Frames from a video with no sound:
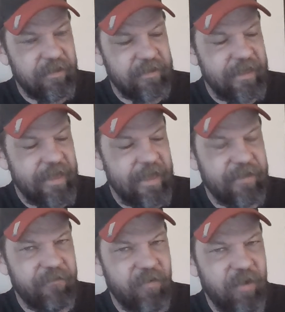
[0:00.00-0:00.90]
Because I can
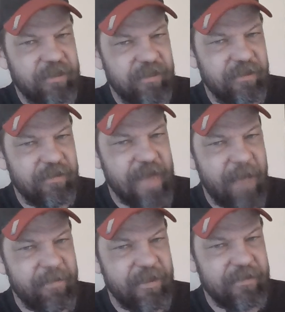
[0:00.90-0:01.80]
avoid certain
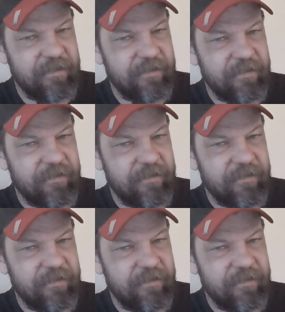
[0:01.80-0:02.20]
topics